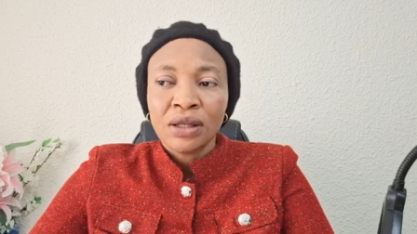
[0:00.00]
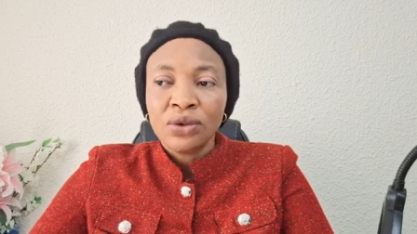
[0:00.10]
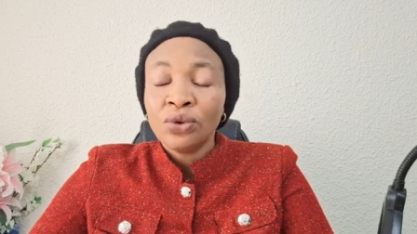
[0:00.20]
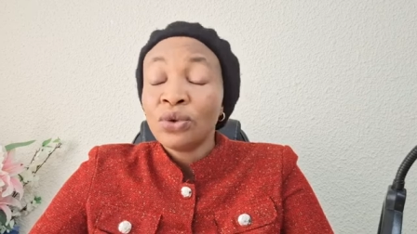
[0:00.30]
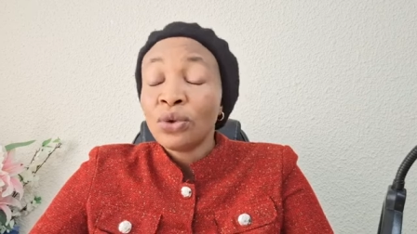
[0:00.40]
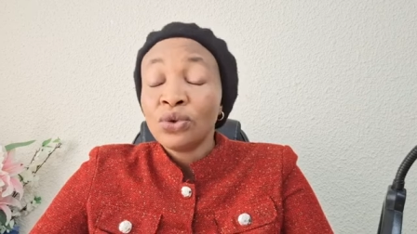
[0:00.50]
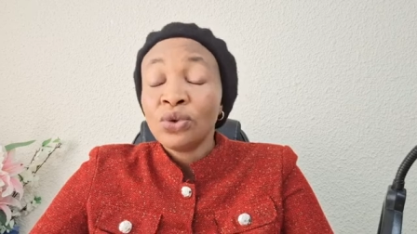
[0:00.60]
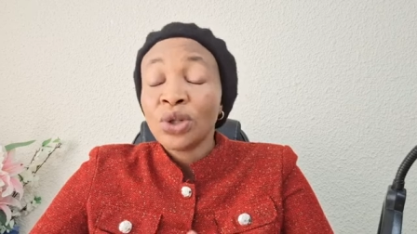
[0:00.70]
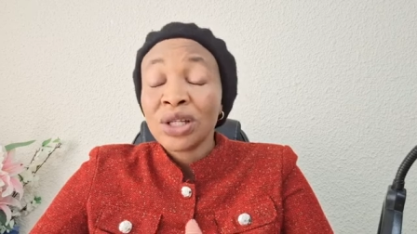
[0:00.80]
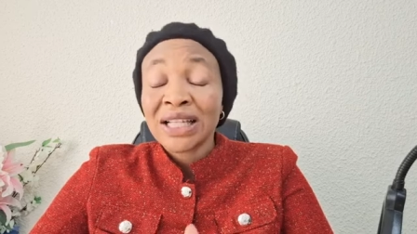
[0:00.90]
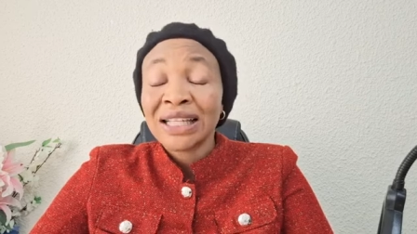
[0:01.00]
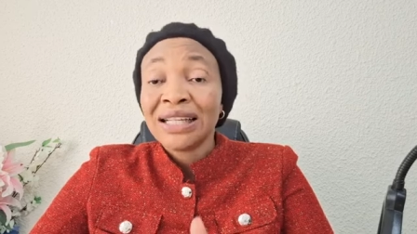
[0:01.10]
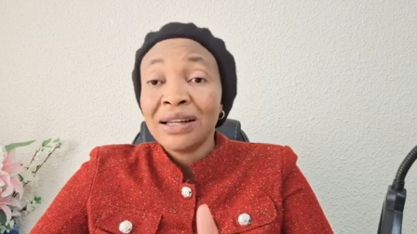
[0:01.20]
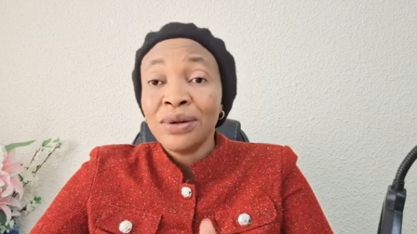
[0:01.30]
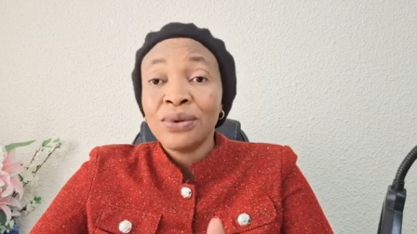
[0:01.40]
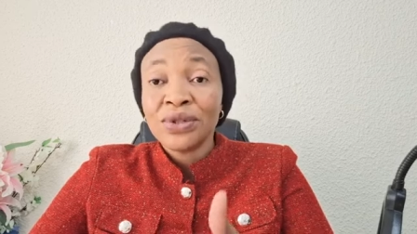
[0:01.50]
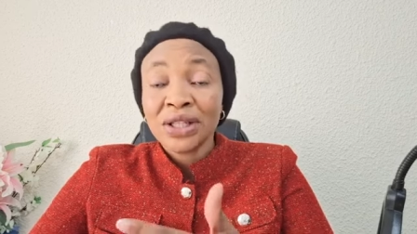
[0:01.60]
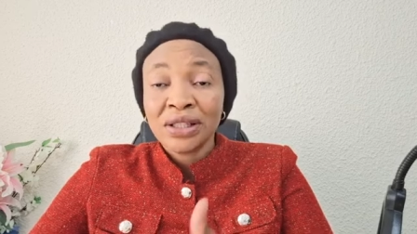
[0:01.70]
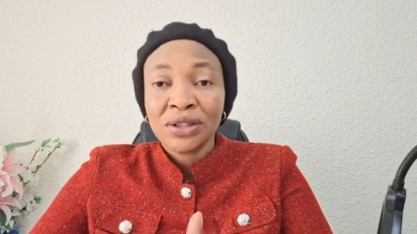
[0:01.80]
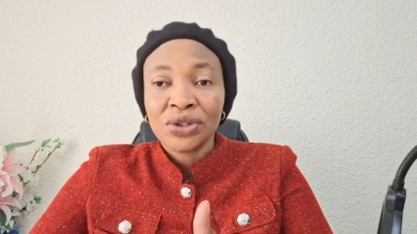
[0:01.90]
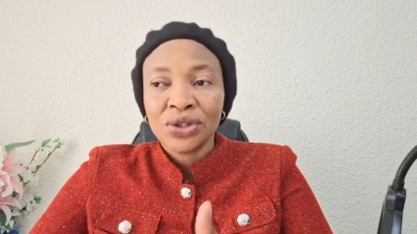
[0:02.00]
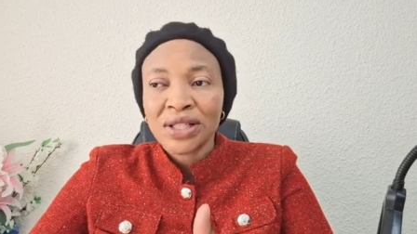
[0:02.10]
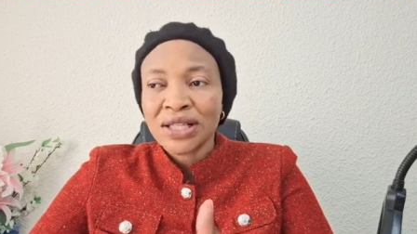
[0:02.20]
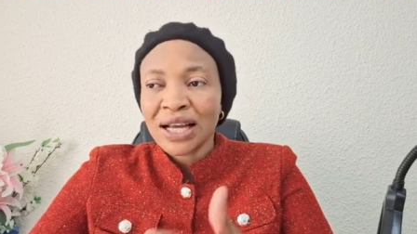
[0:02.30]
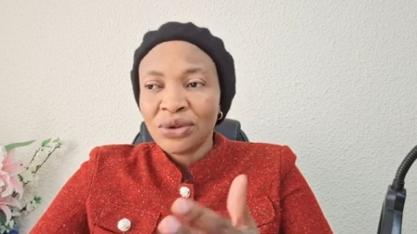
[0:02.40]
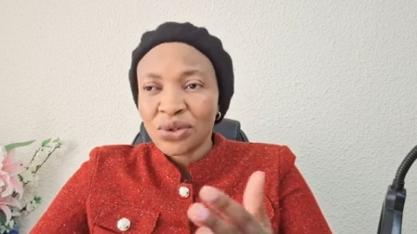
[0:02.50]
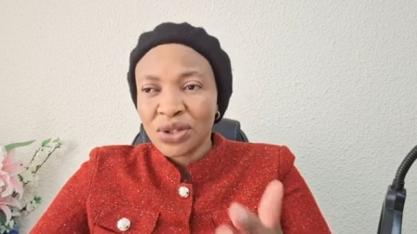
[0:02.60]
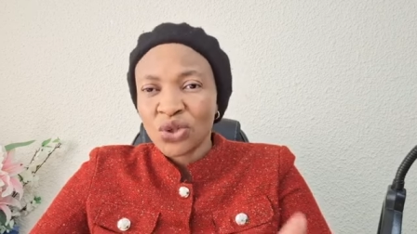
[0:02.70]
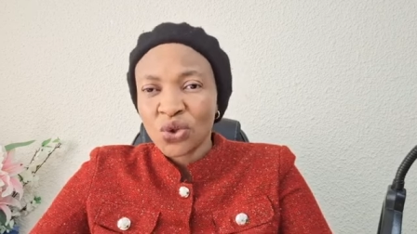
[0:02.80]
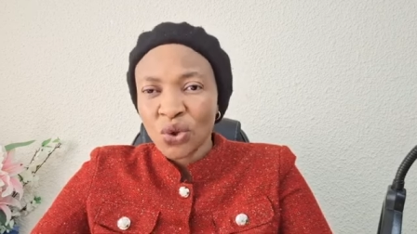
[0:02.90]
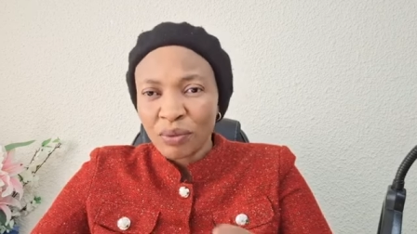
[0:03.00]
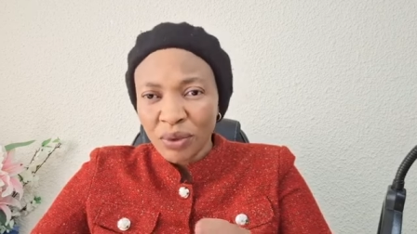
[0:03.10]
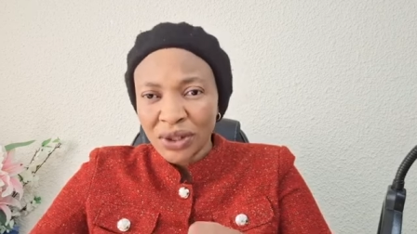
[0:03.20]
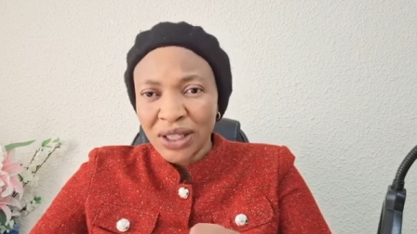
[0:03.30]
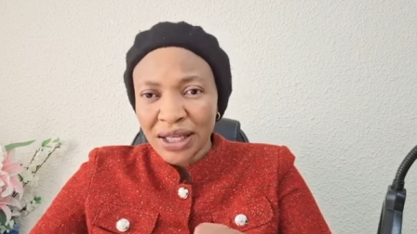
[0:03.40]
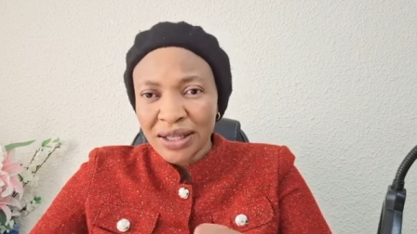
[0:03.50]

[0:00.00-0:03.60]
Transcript: You know, you just started losing interest and you see somebody